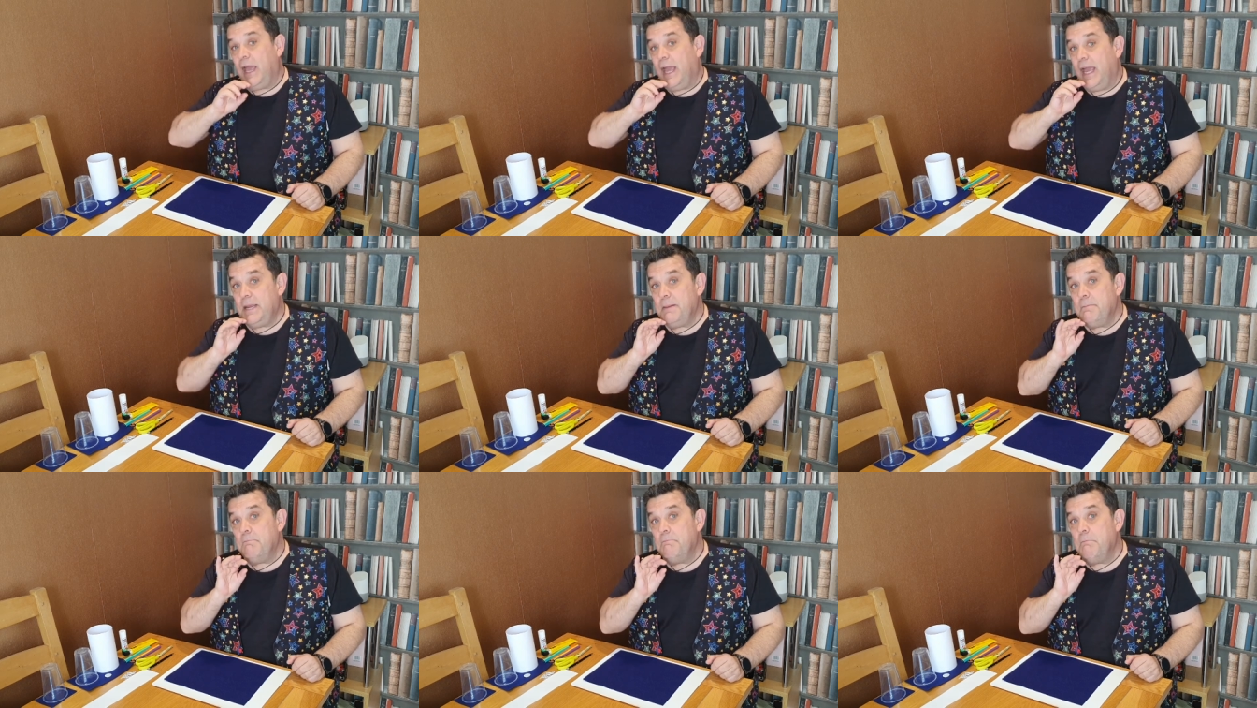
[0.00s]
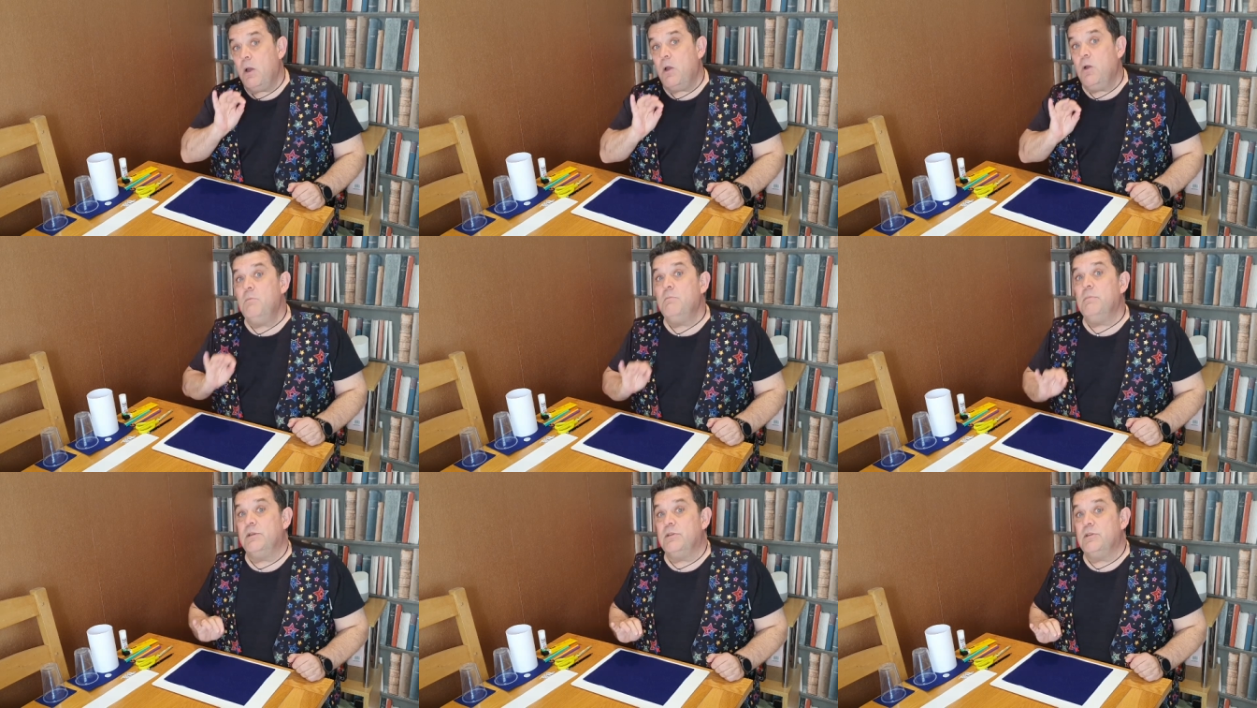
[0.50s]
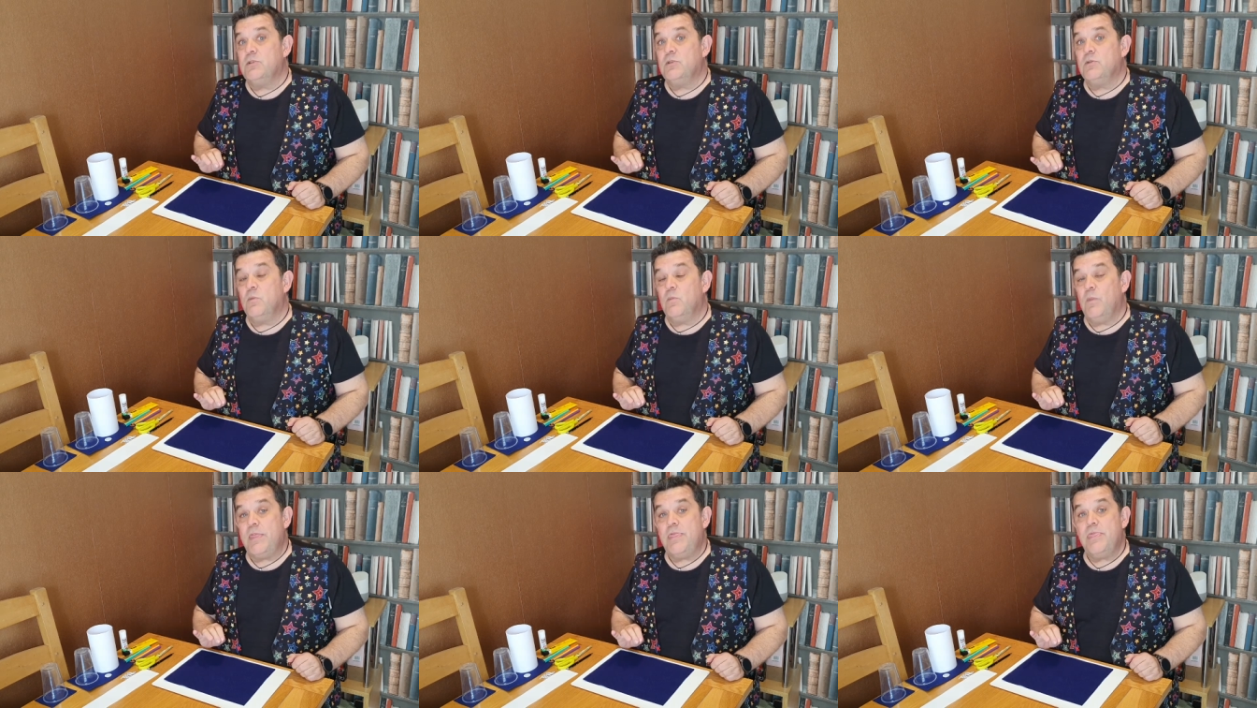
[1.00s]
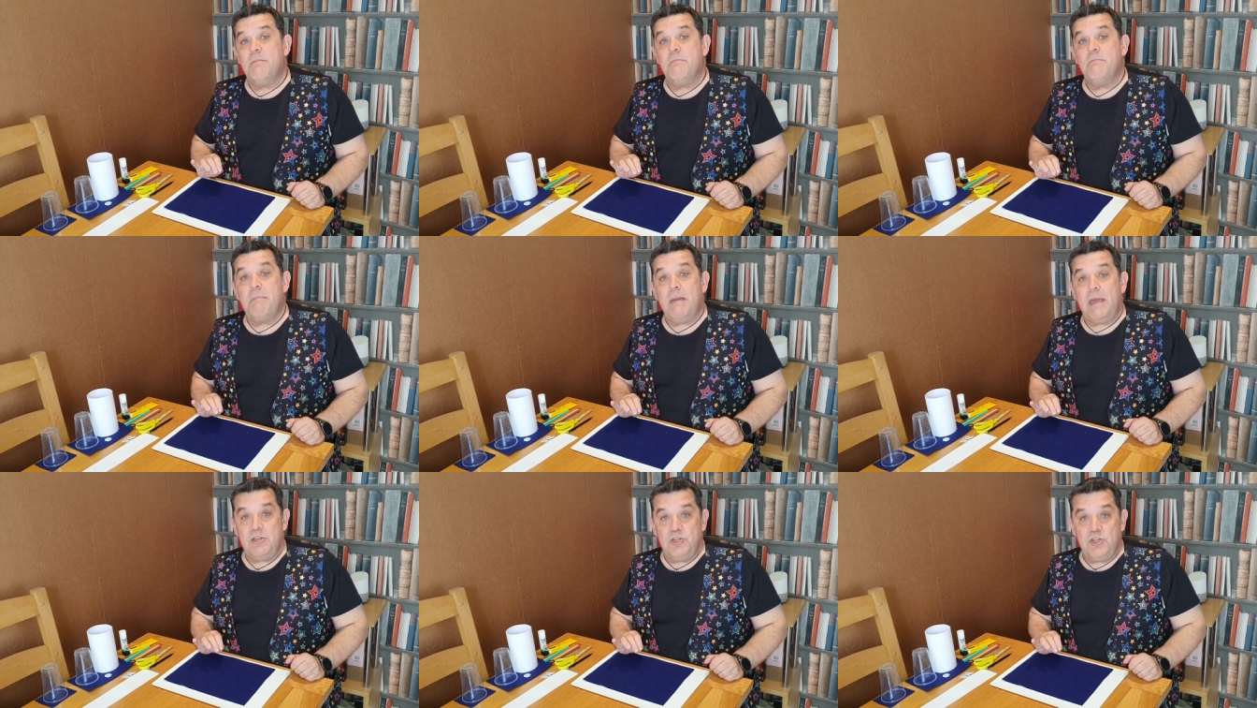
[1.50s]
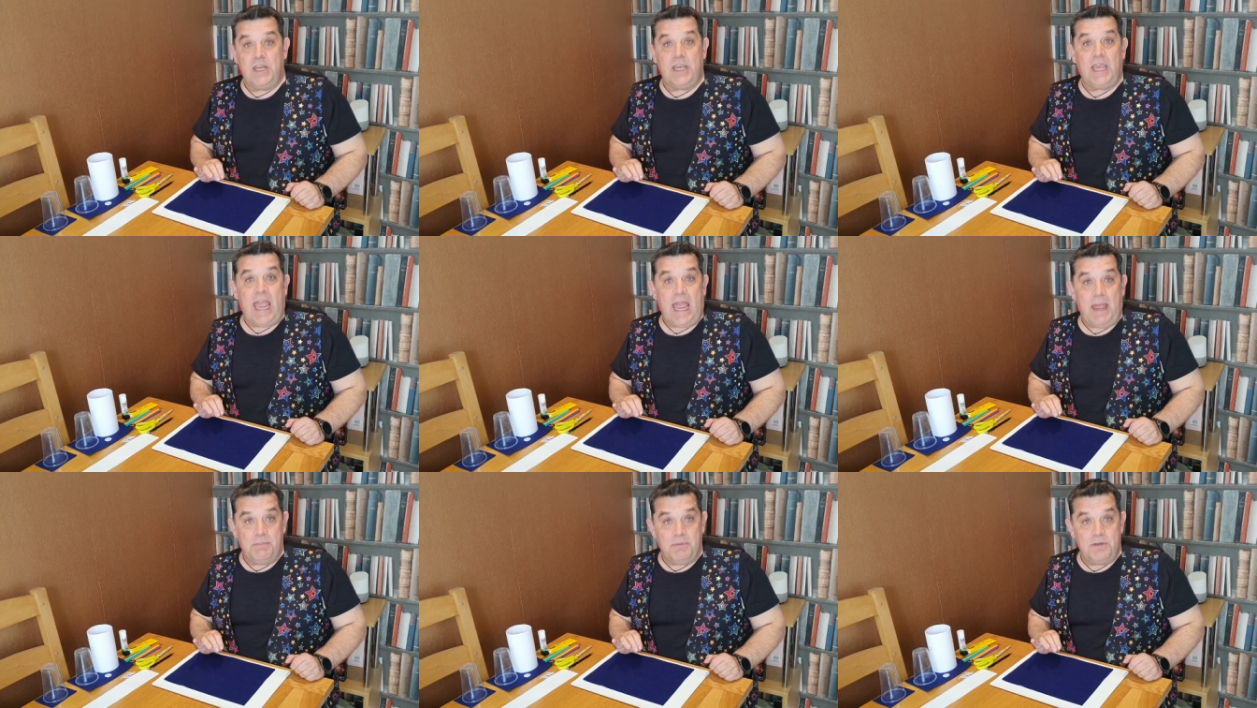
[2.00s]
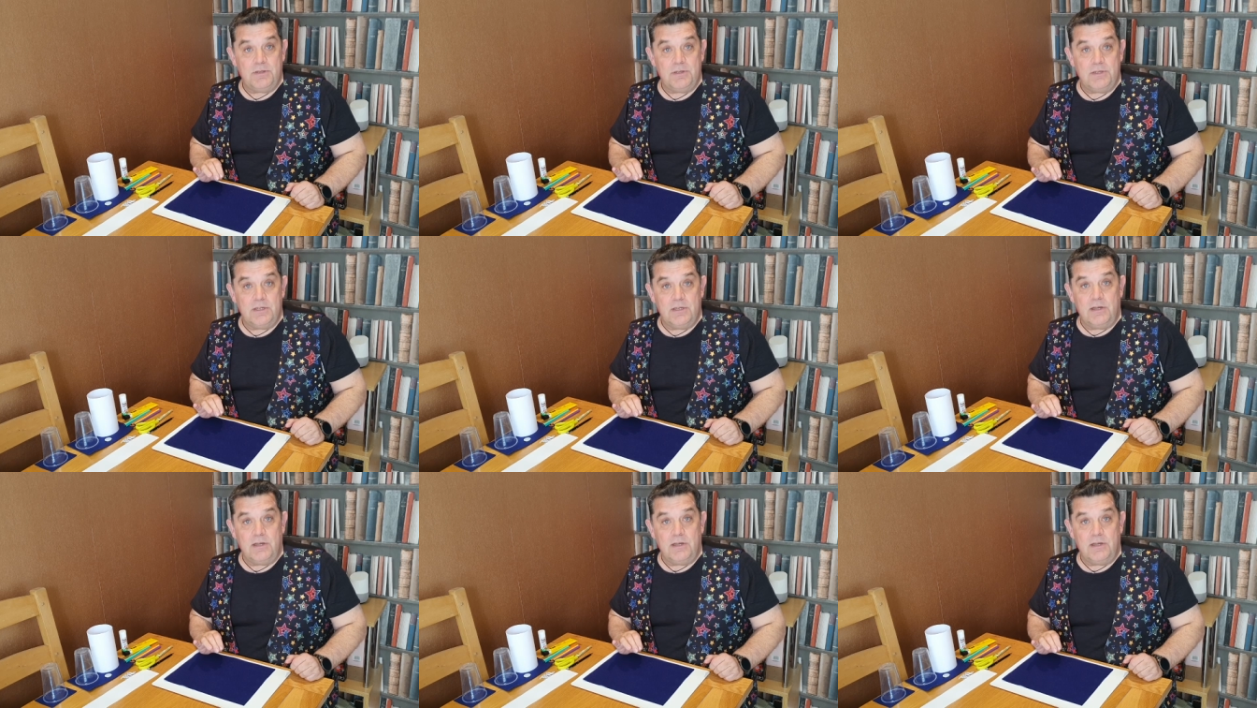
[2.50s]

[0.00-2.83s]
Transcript: a moment when the magic happens.